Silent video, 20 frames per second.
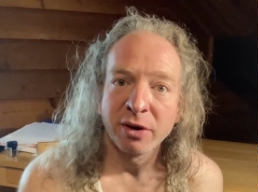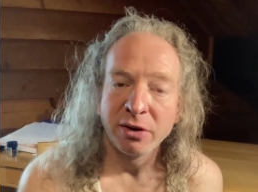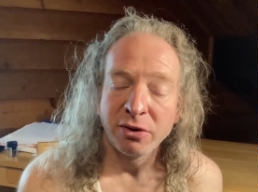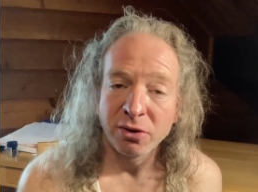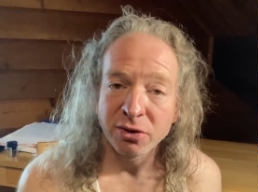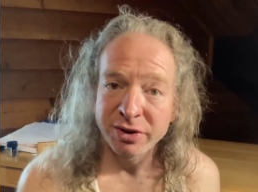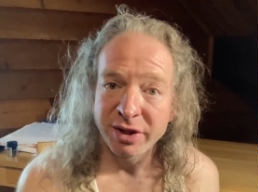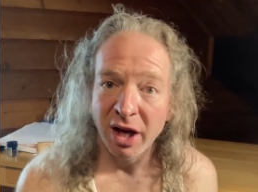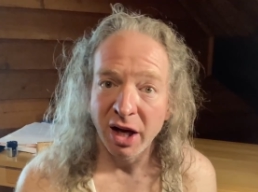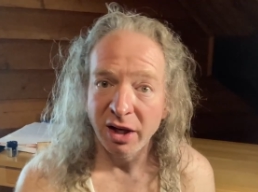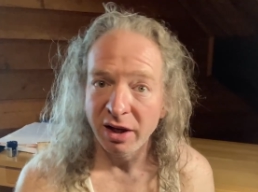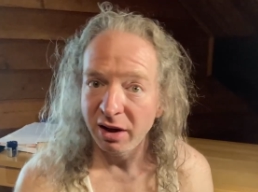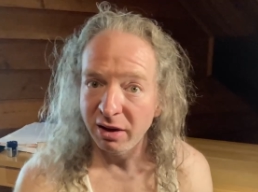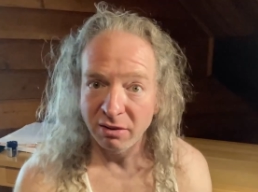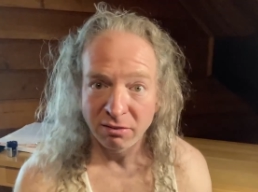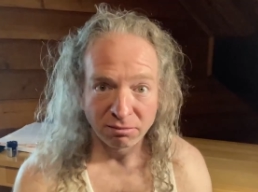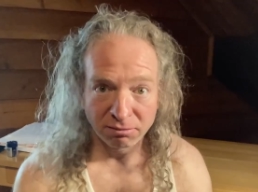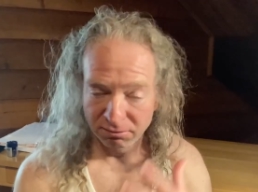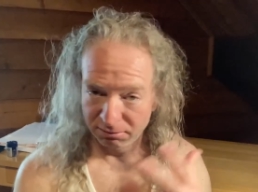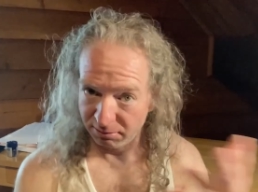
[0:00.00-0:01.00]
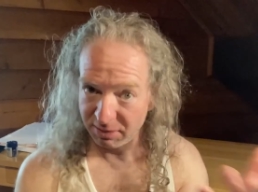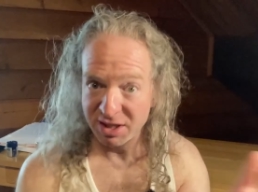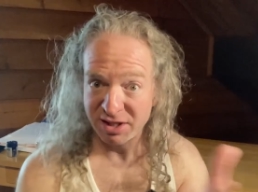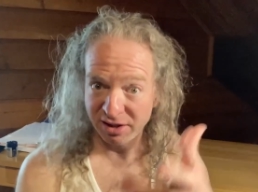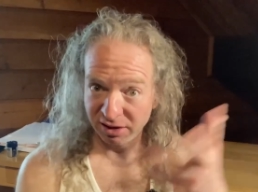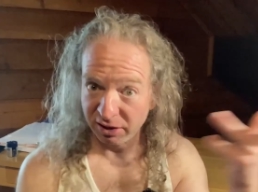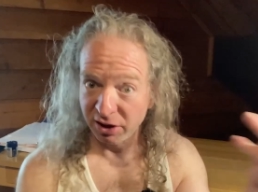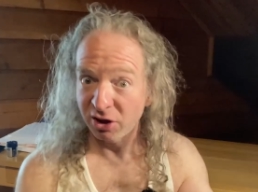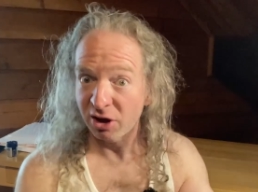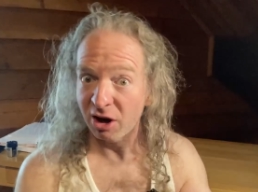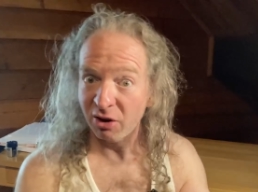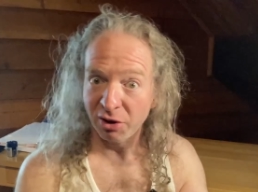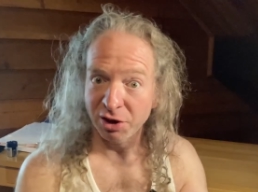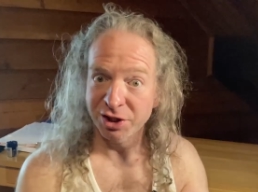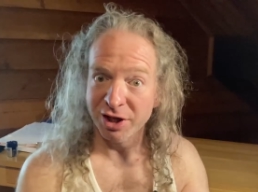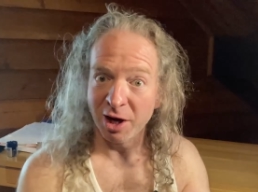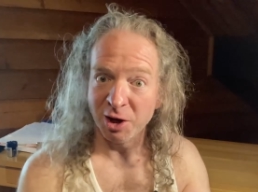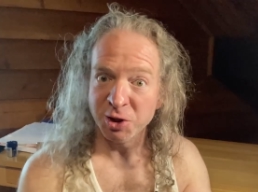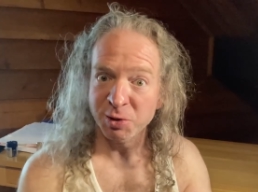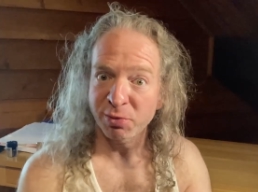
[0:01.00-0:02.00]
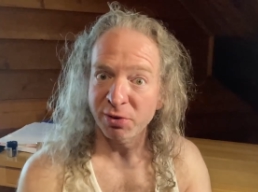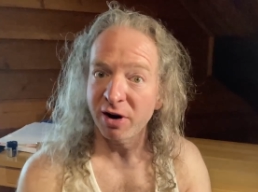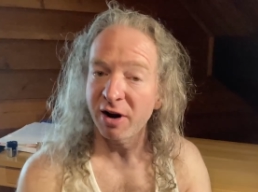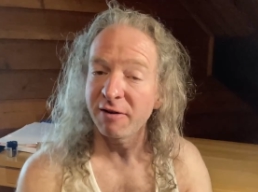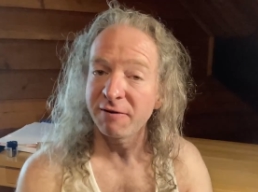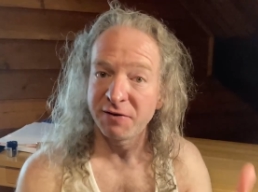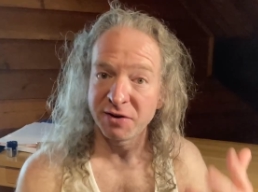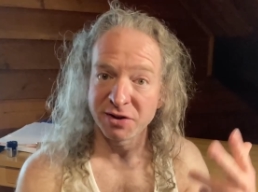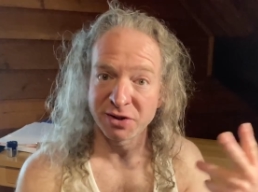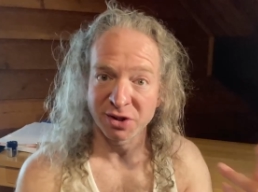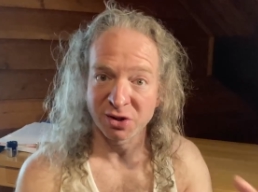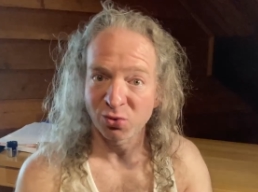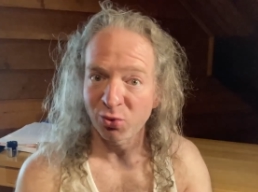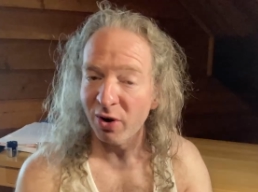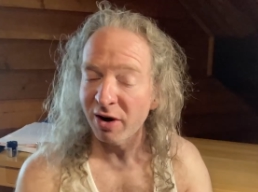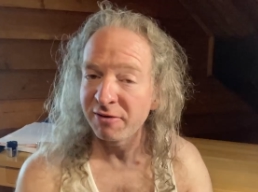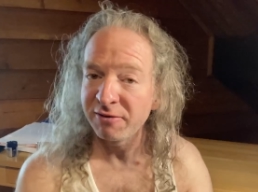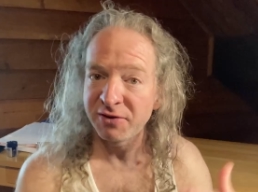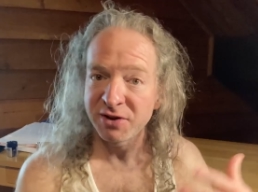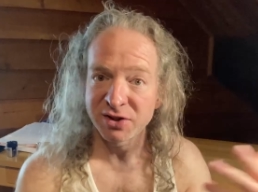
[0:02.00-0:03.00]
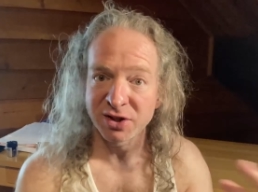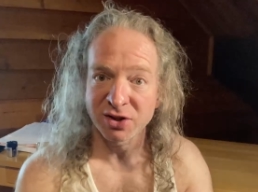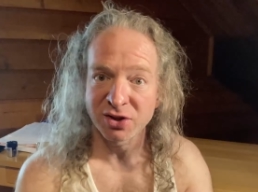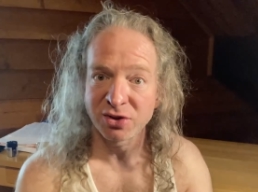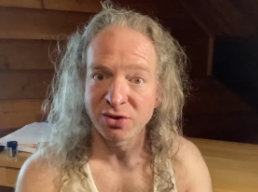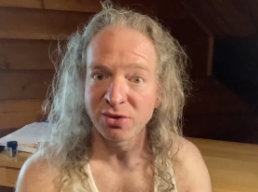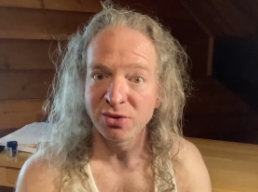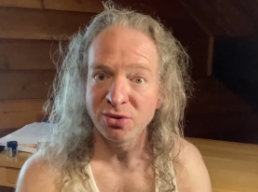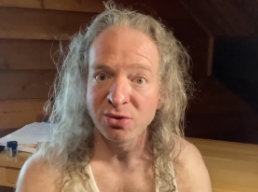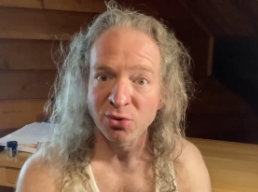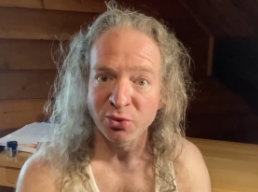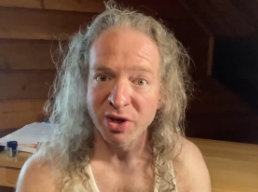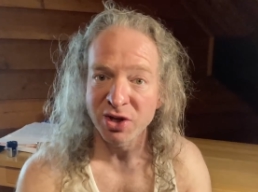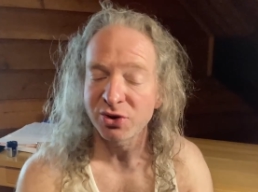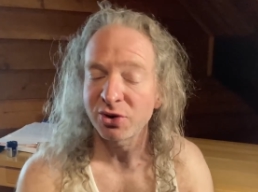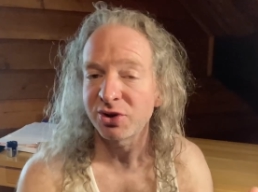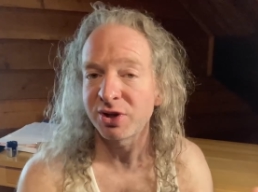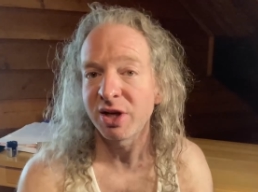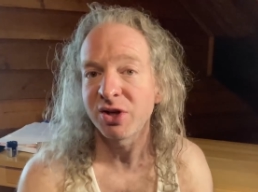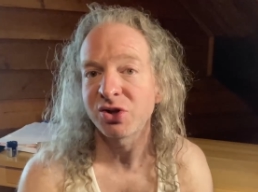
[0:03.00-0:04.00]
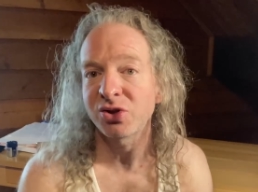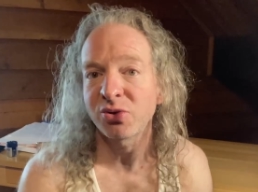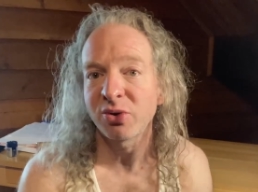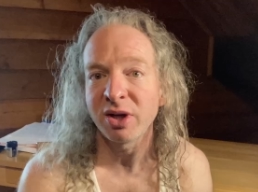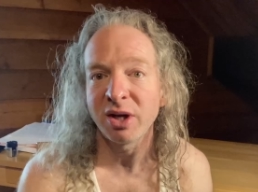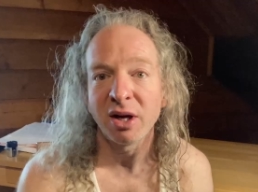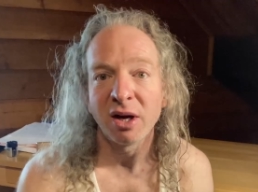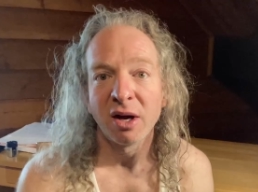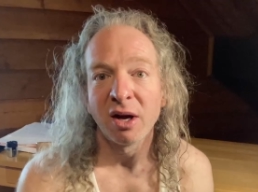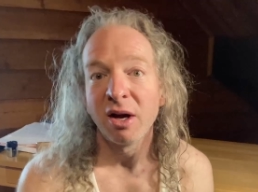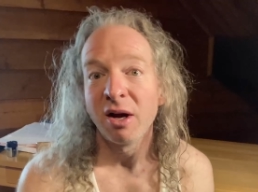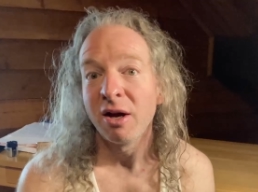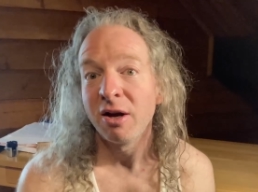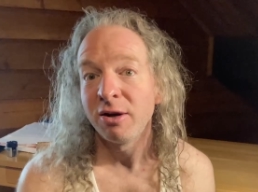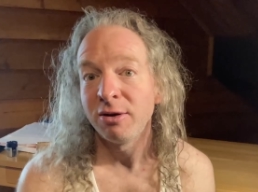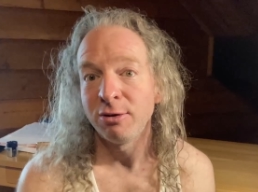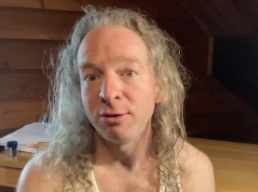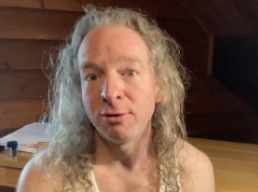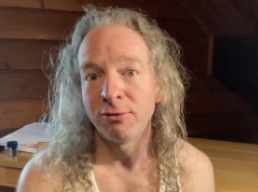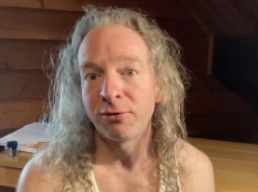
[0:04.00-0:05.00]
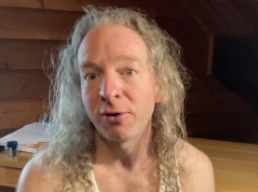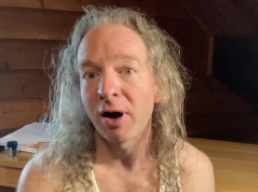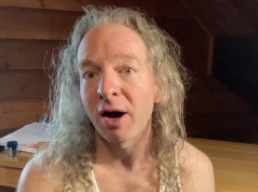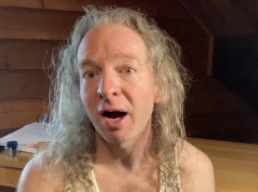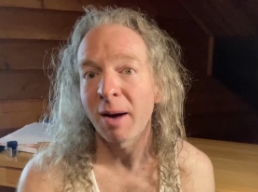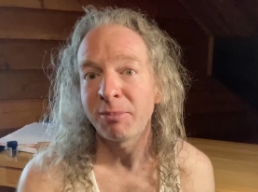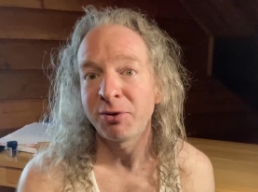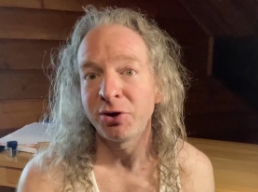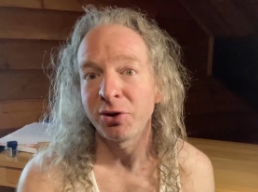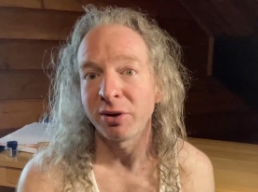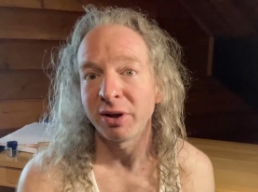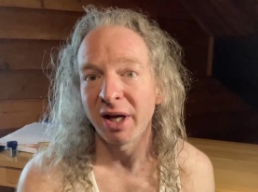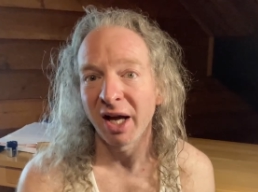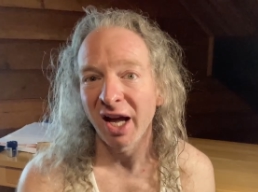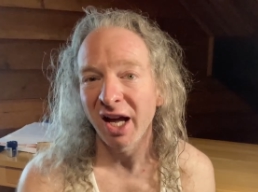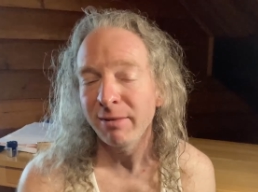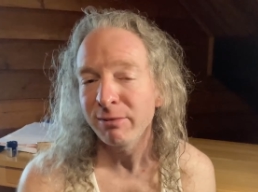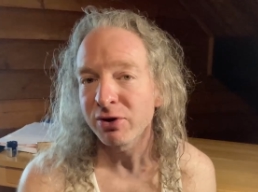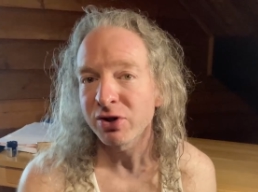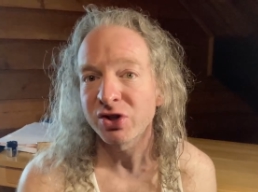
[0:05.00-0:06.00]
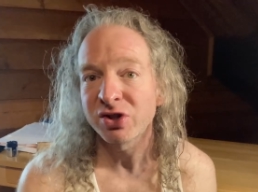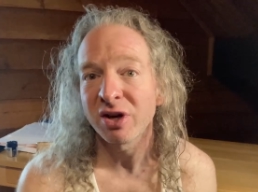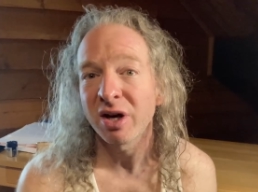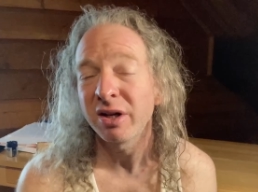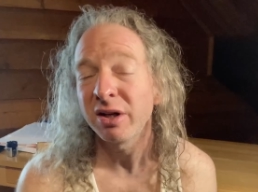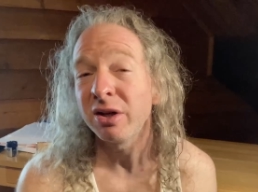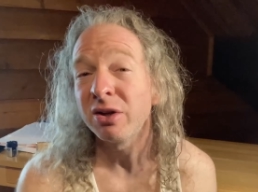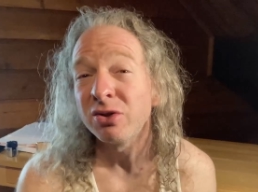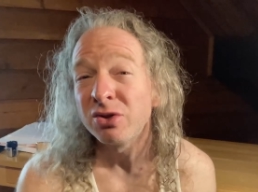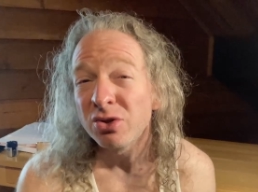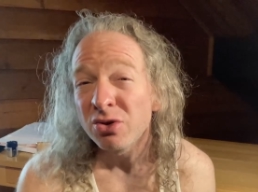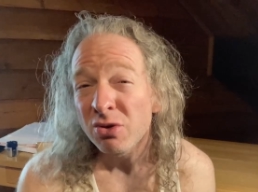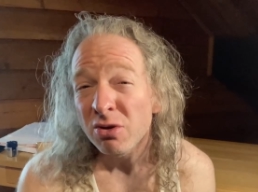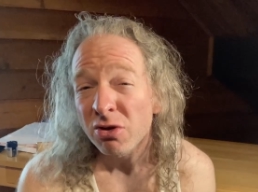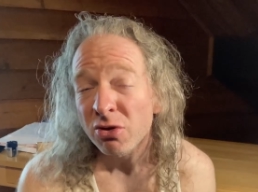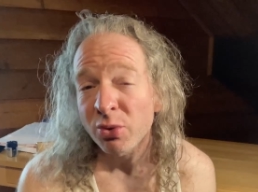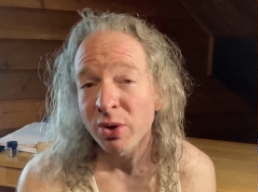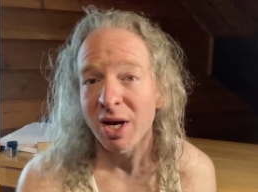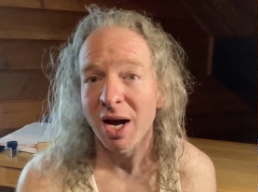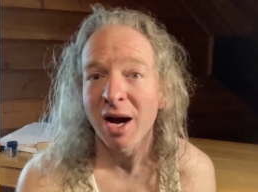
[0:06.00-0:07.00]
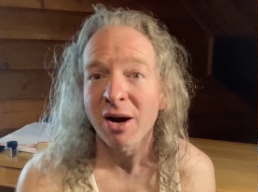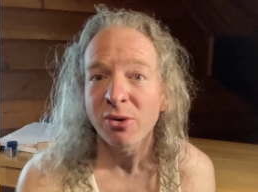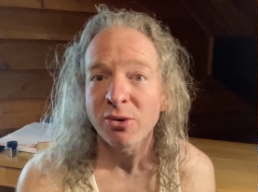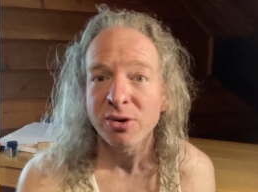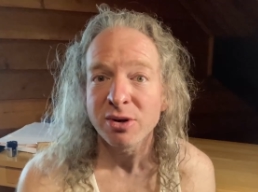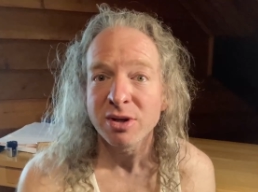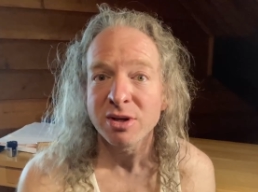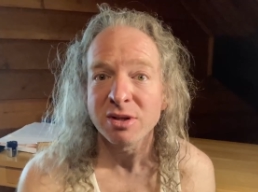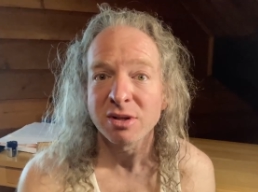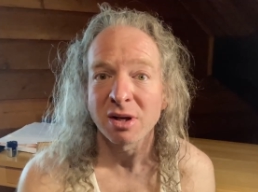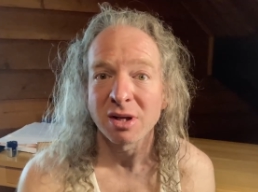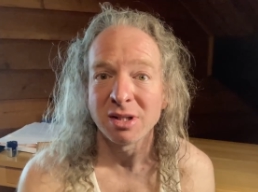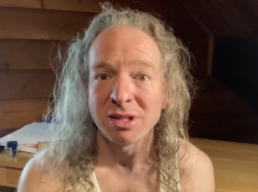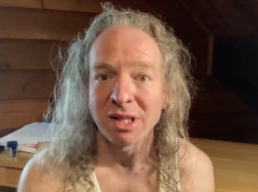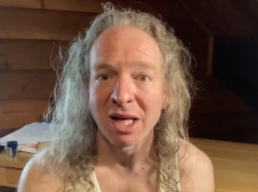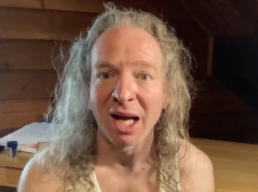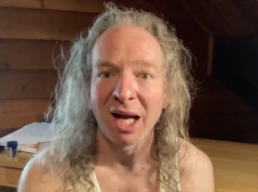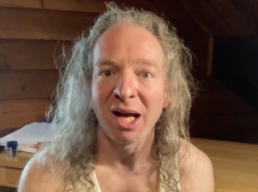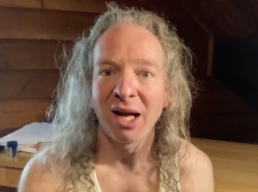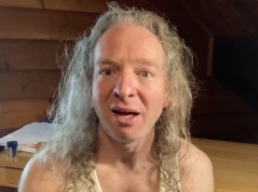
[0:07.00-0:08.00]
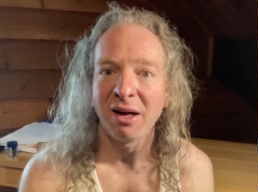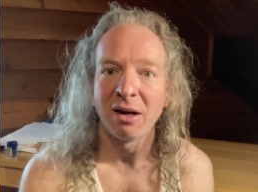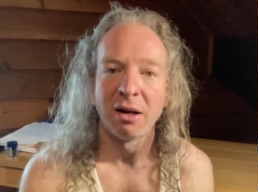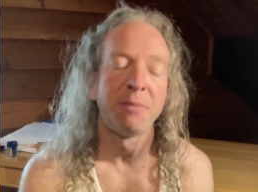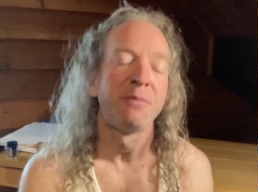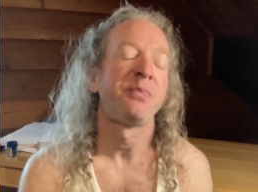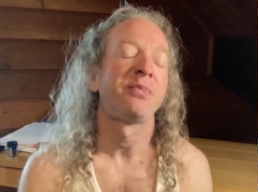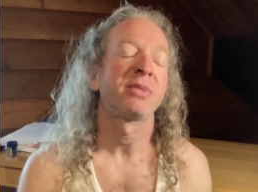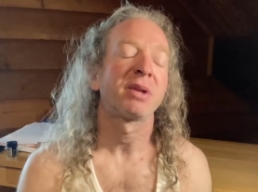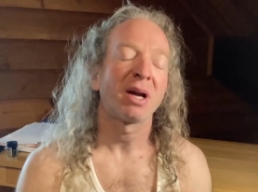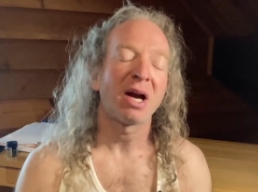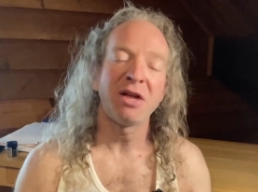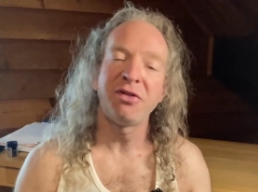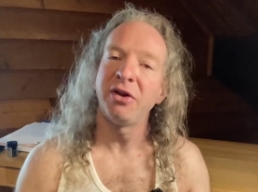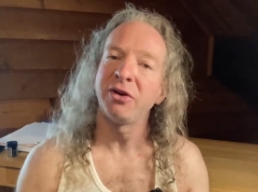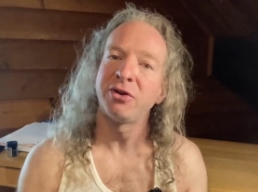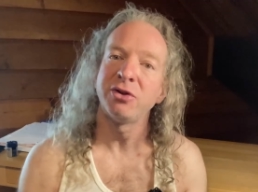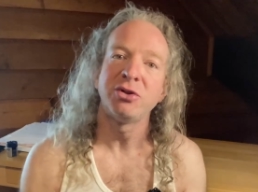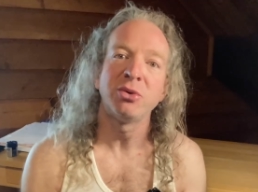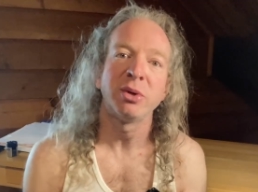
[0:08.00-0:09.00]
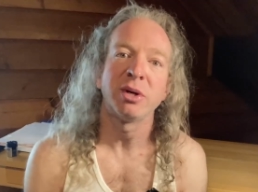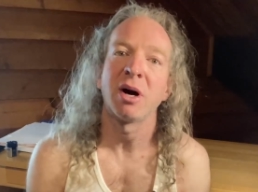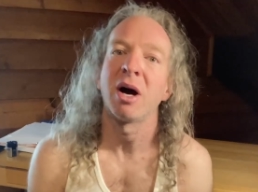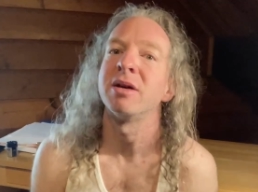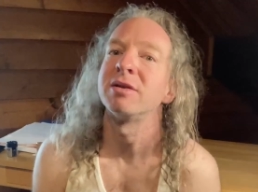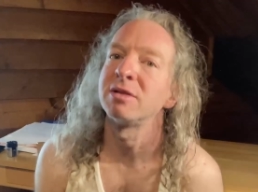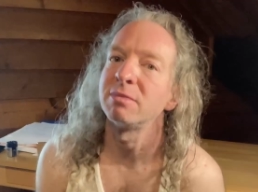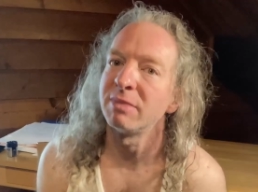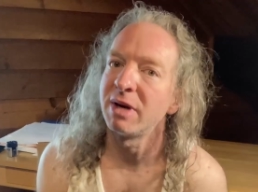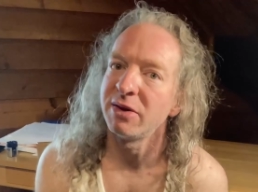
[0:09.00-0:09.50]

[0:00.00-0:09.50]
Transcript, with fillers: You're taking basically college algebra, physics one, physics two, research history, you've upped your game, you're studying two to three hours a day, I think you're doing awesome.